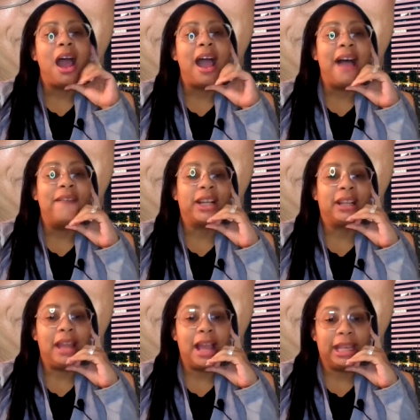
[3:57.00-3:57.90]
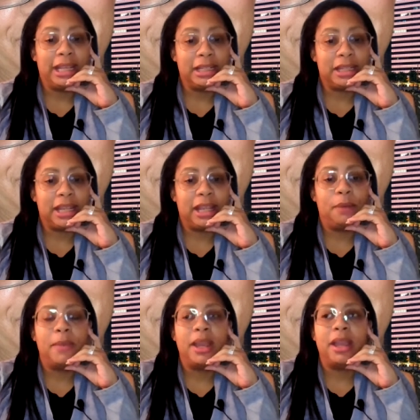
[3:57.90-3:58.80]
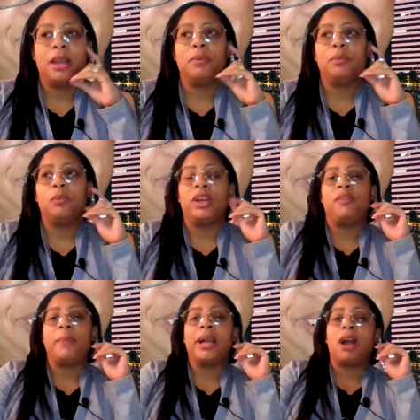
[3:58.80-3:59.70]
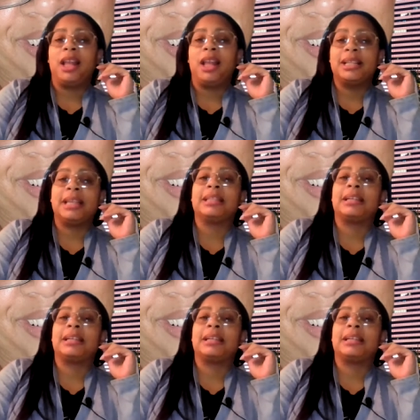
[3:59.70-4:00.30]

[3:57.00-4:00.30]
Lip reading: Have a client, one of my colleagues has a